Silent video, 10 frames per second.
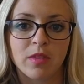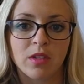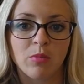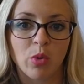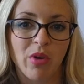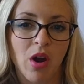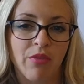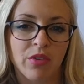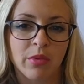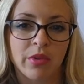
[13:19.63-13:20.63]
more
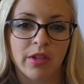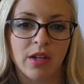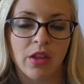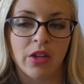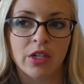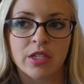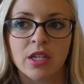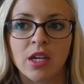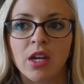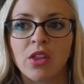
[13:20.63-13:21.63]
profitable than others.
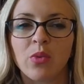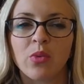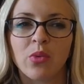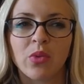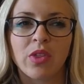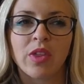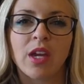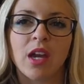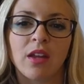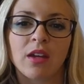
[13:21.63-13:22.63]
The
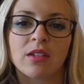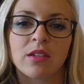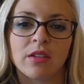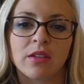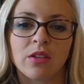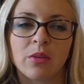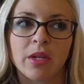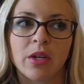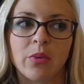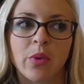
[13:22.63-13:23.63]
thing I liked a little
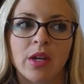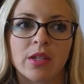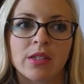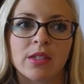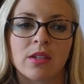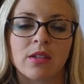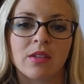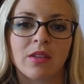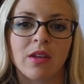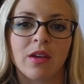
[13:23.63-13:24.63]
bit was
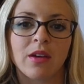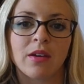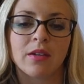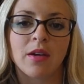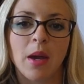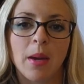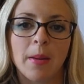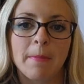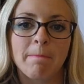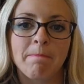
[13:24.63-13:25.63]

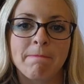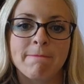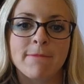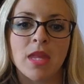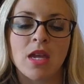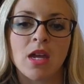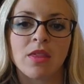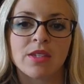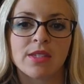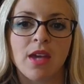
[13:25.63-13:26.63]
the
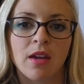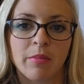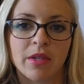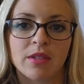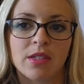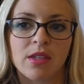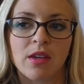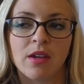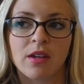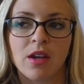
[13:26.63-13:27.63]
segments,
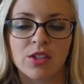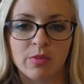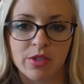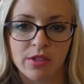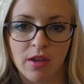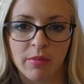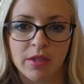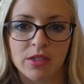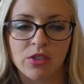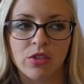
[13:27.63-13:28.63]
the customer
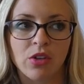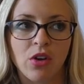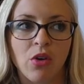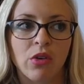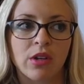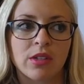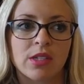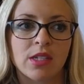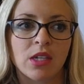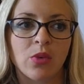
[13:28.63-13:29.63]
segments. You can go in and
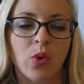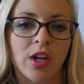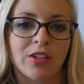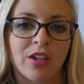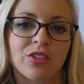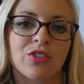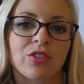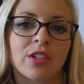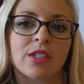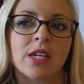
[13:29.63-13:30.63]
see what
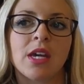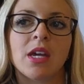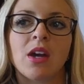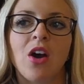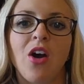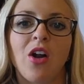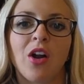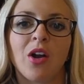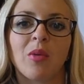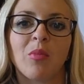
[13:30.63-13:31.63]
industries
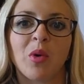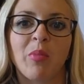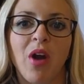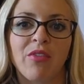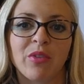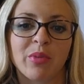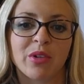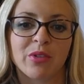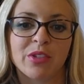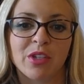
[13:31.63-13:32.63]
are more profit
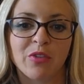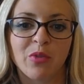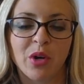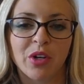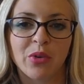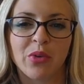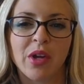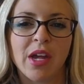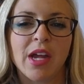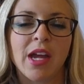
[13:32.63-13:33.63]
producing for you,
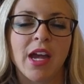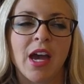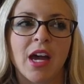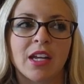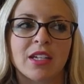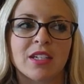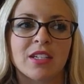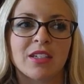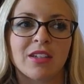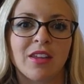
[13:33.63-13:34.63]
and
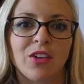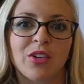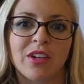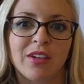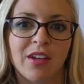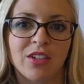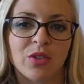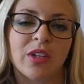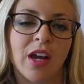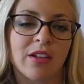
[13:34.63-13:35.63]
then you can
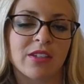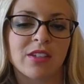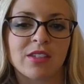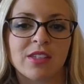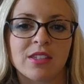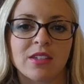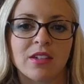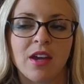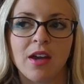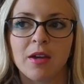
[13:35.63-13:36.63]
do analysis
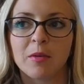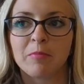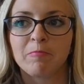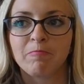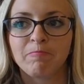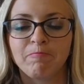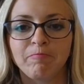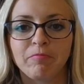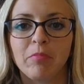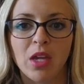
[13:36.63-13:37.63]
and
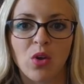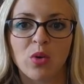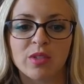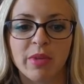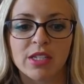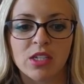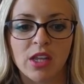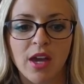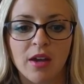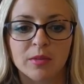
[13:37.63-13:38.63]
make goals based
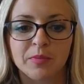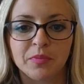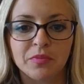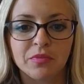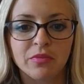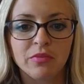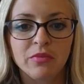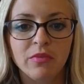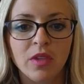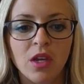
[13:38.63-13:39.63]
on that.
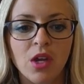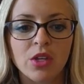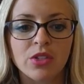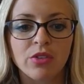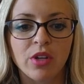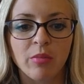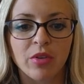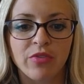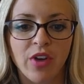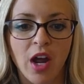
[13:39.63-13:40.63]
So
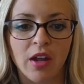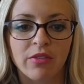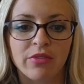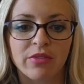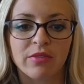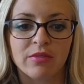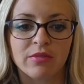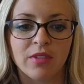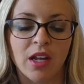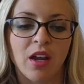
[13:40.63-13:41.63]
number 5,
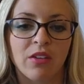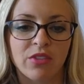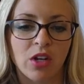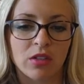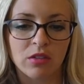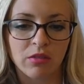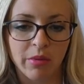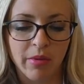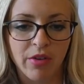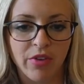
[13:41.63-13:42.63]
I kind of talked a little bit
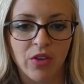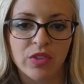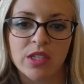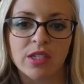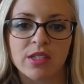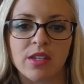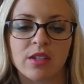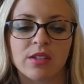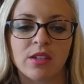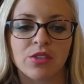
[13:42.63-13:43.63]
about 5 and 6 as I
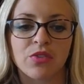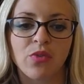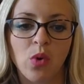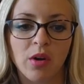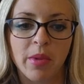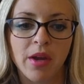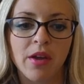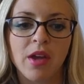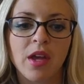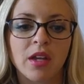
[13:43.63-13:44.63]
discussed 4, but
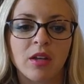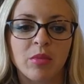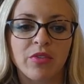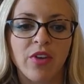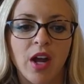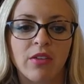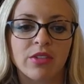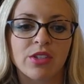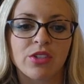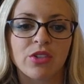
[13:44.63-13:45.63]
number 5
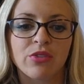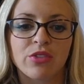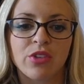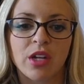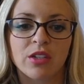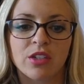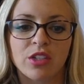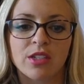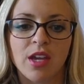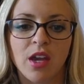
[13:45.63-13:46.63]
is the tune
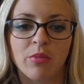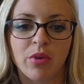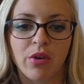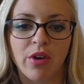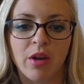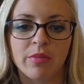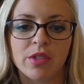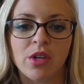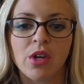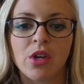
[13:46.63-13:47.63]
strategies and programs.
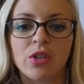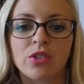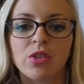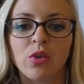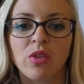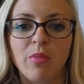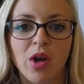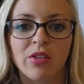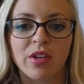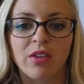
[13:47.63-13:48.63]
So the
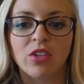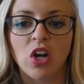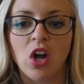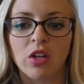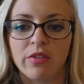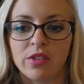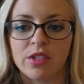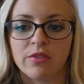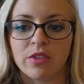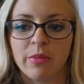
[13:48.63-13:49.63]
model gave you all of this
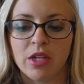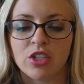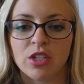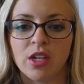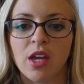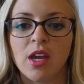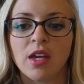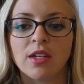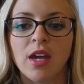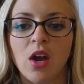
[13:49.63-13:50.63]
information.
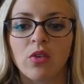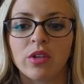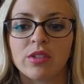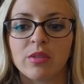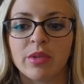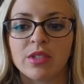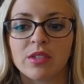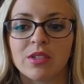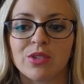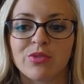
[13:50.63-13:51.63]
Now it is the
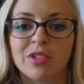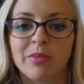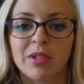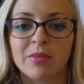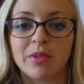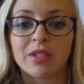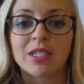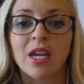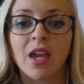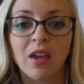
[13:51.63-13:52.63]
business's responsibility
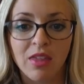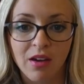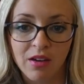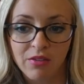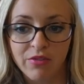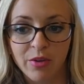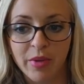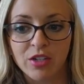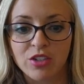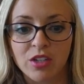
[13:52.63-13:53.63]
to take that
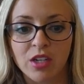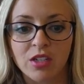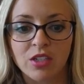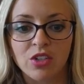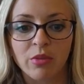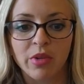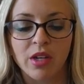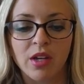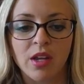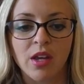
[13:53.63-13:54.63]
information and
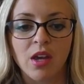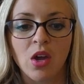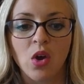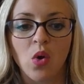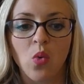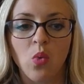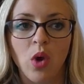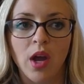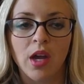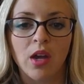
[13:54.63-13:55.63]
determine
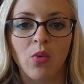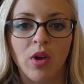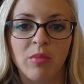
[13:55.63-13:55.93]
what